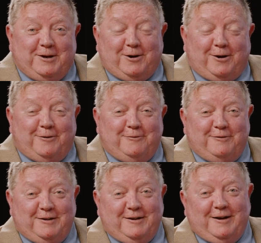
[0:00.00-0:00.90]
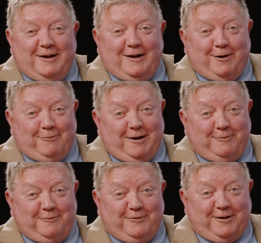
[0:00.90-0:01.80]
of
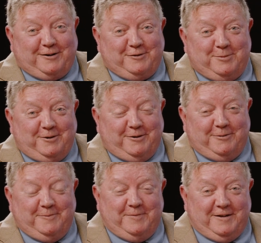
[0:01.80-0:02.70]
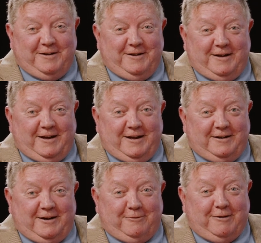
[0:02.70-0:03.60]
Around Foxborough.
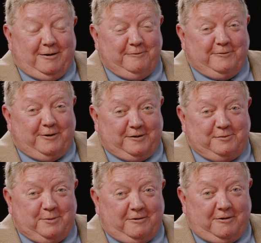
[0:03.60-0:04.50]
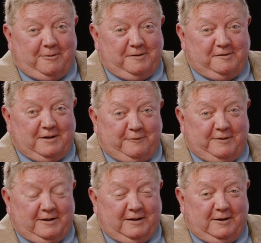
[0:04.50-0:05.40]
And Around Foxborough is
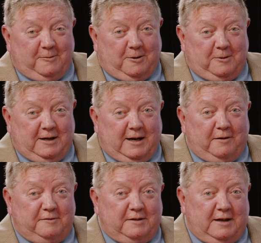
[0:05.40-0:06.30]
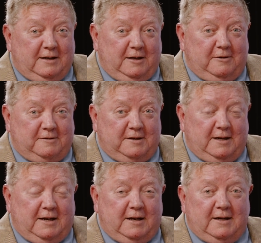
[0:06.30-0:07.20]
definitely what we have here
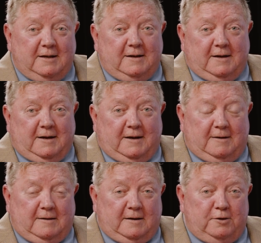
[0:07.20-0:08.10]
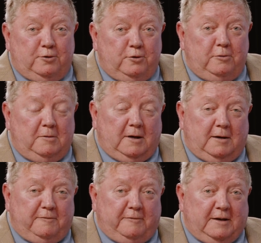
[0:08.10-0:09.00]
today. A new
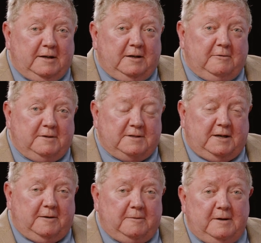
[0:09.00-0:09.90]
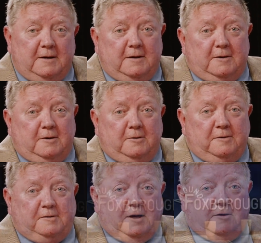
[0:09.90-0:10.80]
friend here in town, who's our